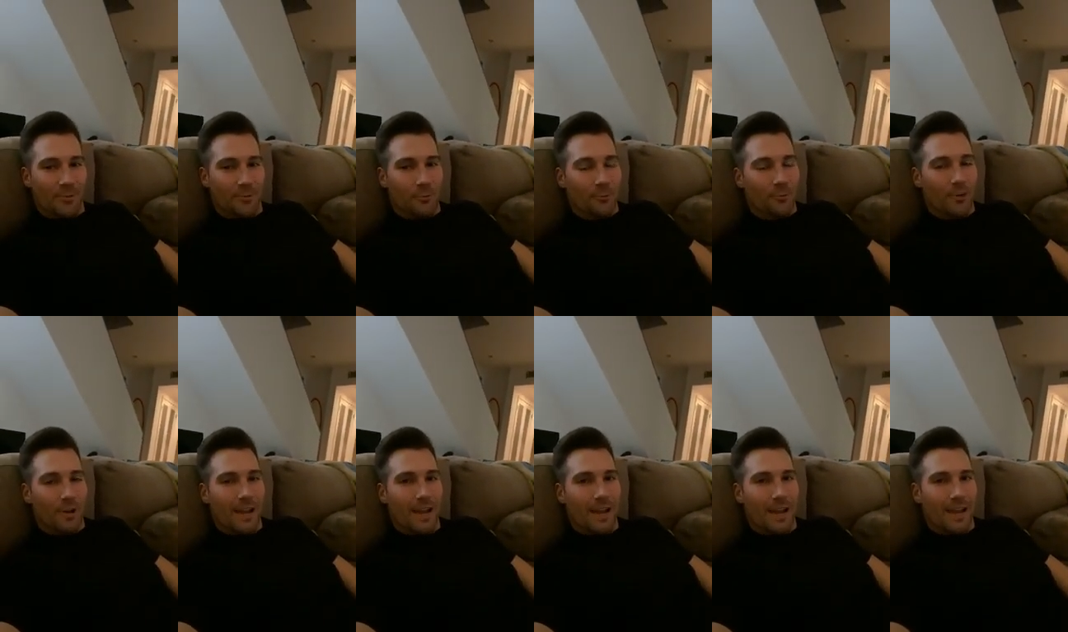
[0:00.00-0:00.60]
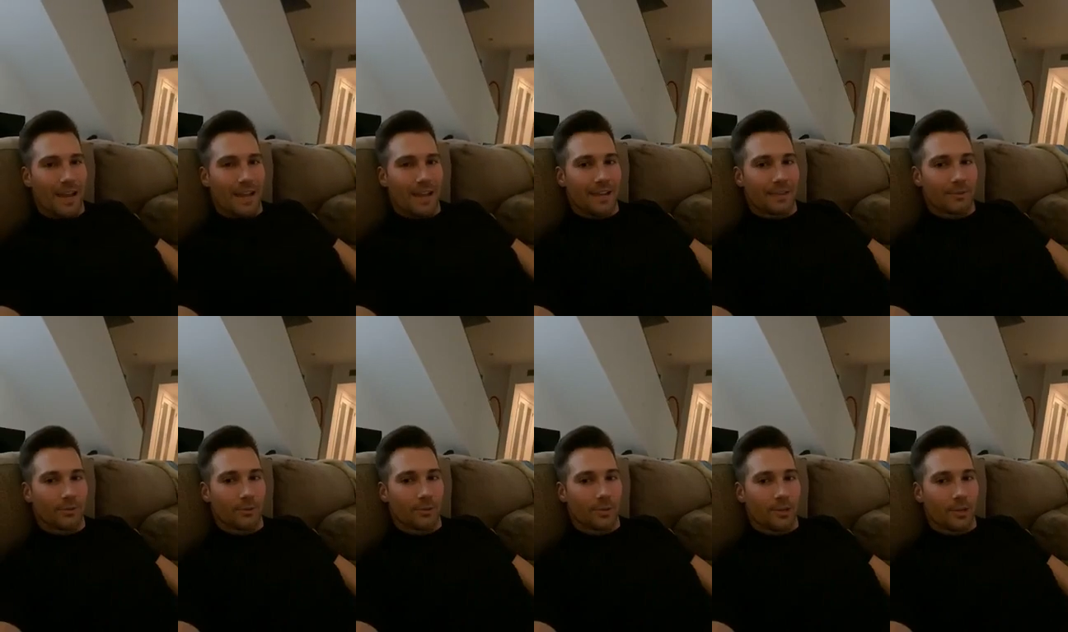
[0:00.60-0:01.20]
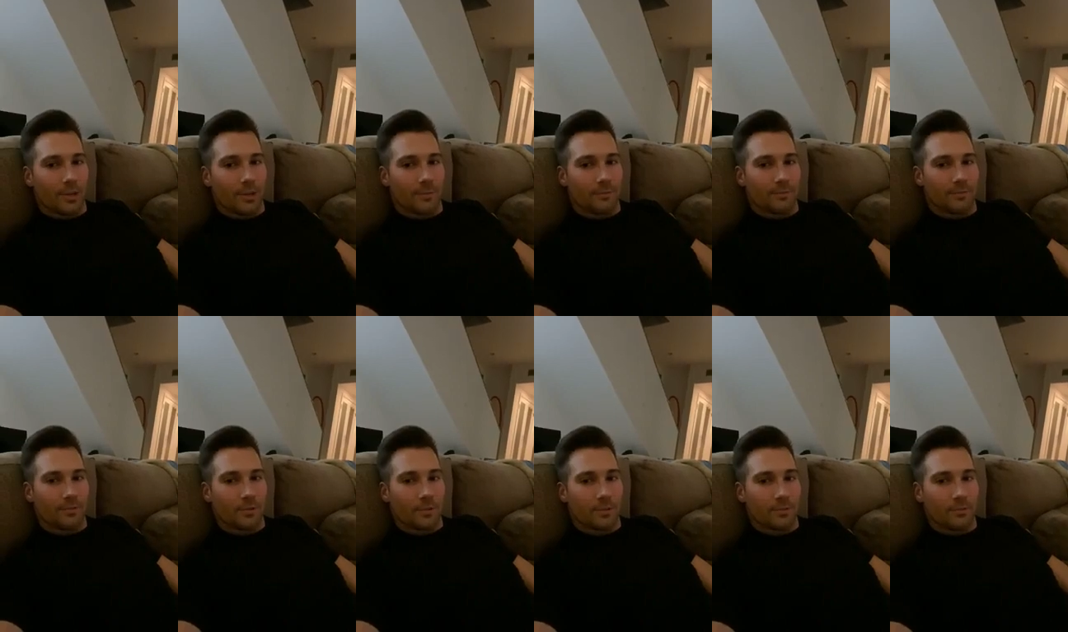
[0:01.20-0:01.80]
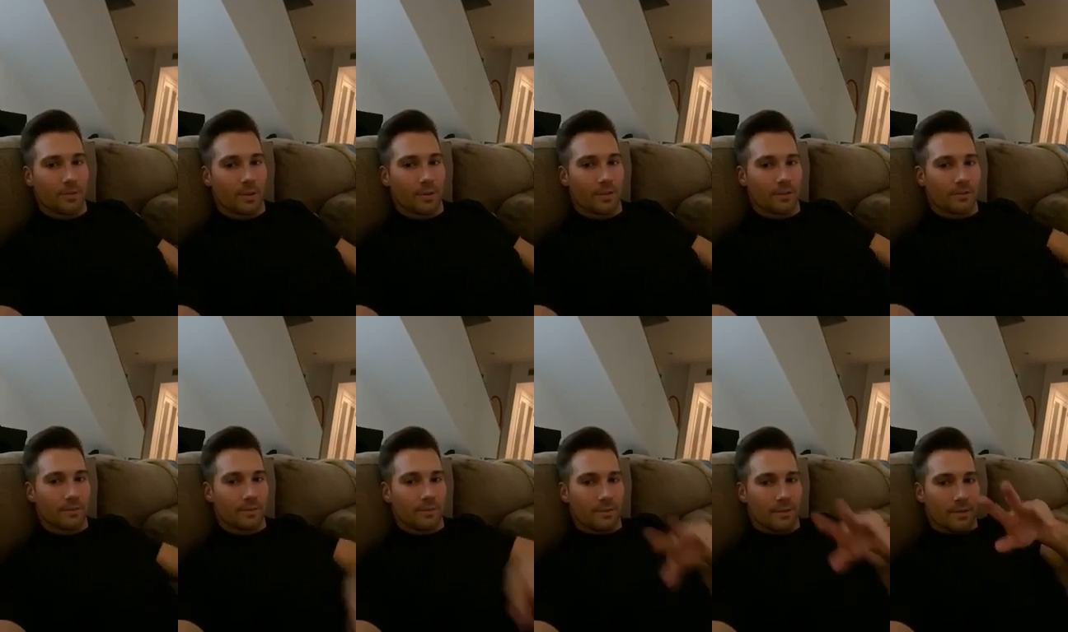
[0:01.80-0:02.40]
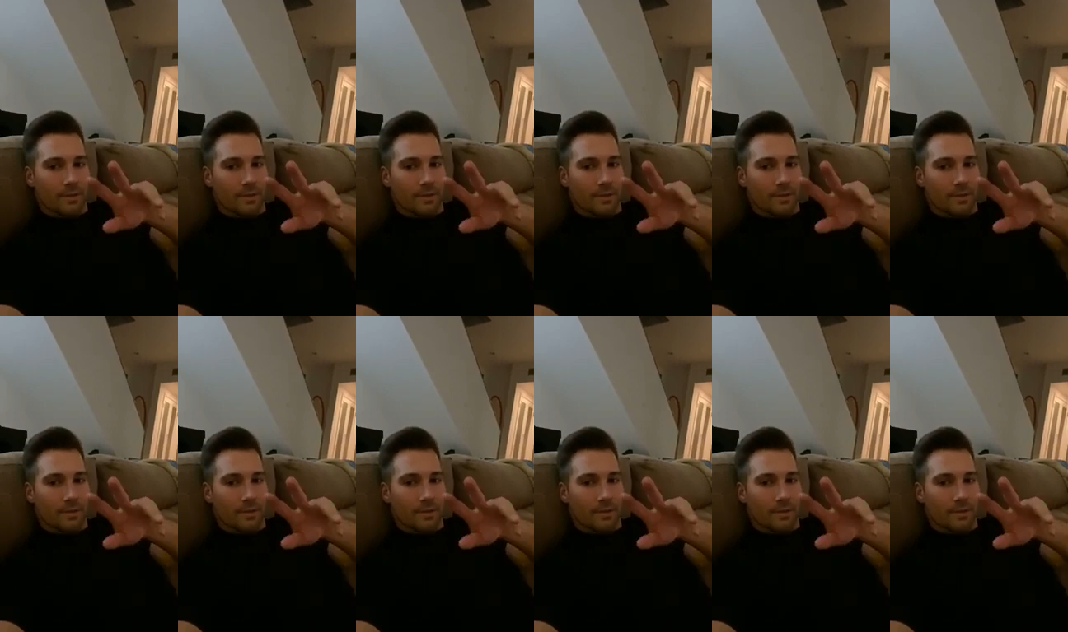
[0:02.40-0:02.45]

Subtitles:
Ray, what up? First one.